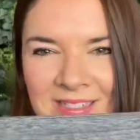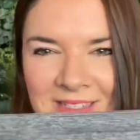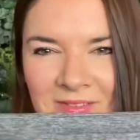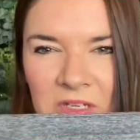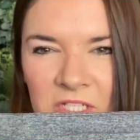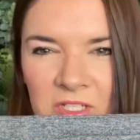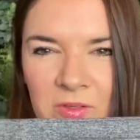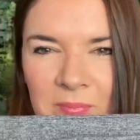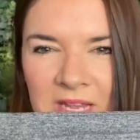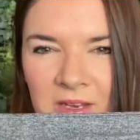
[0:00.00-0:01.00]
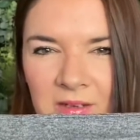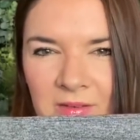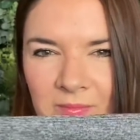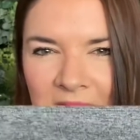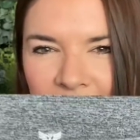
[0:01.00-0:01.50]
which will be
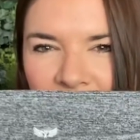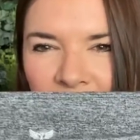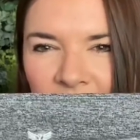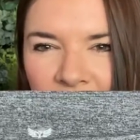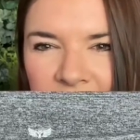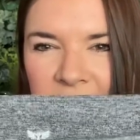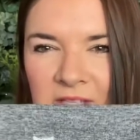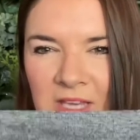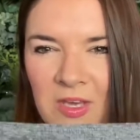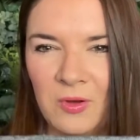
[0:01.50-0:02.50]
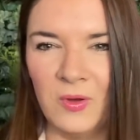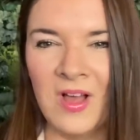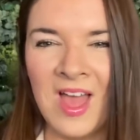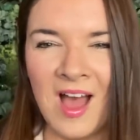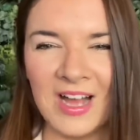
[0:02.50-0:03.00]
make me feel nice and secure.
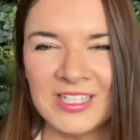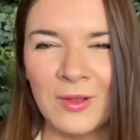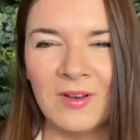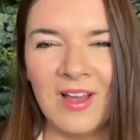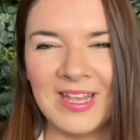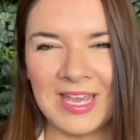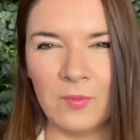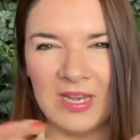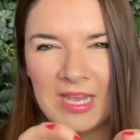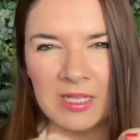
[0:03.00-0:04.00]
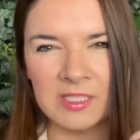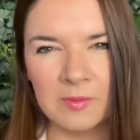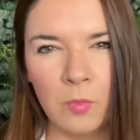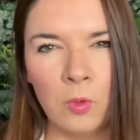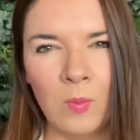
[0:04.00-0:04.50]
I don't like it when you get a
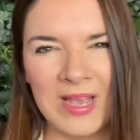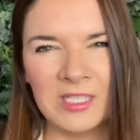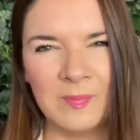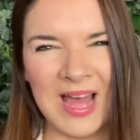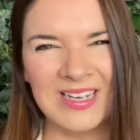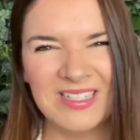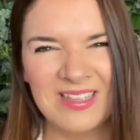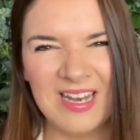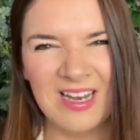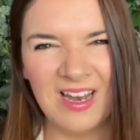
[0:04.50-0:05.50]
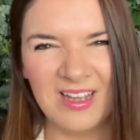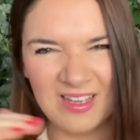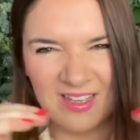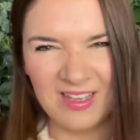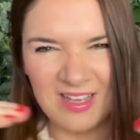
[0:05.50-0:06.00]
small waistband and then it like
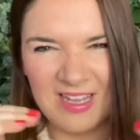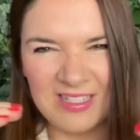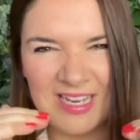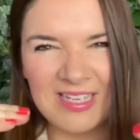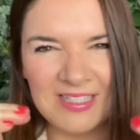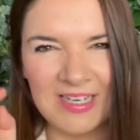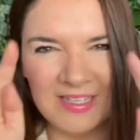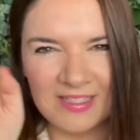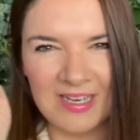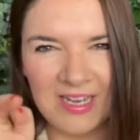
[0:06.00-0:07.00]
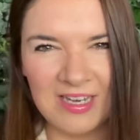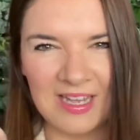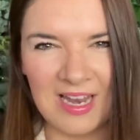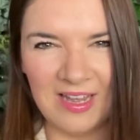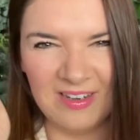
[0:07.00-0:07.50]
it digs in doesn't it and you
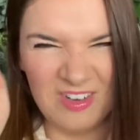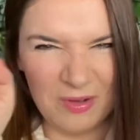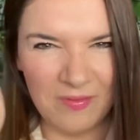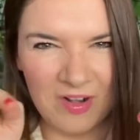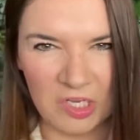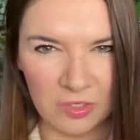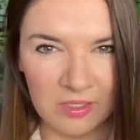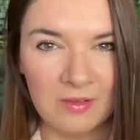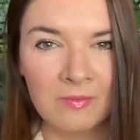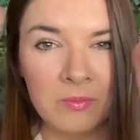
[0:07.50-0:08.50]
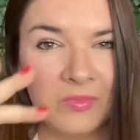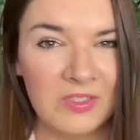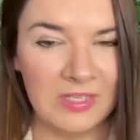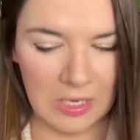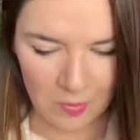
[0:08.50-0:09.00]
get like not a very good
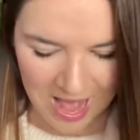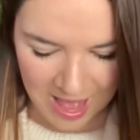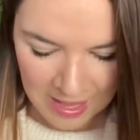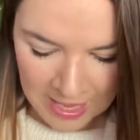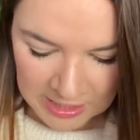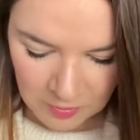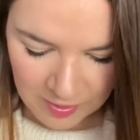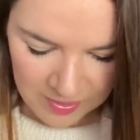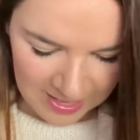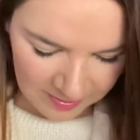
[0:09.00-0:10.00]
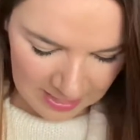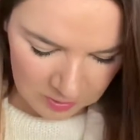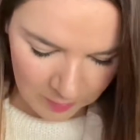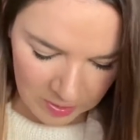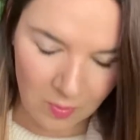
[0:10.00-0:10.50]
silhouette. So I think these will
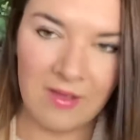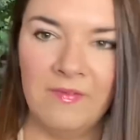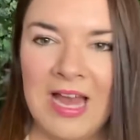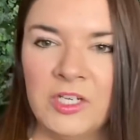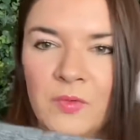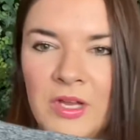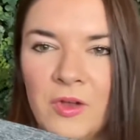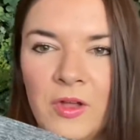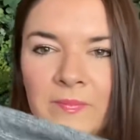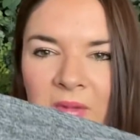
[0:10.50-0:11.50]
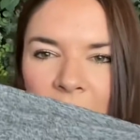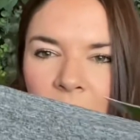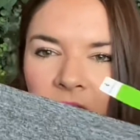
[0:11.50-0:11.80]
be quite flattering on. I will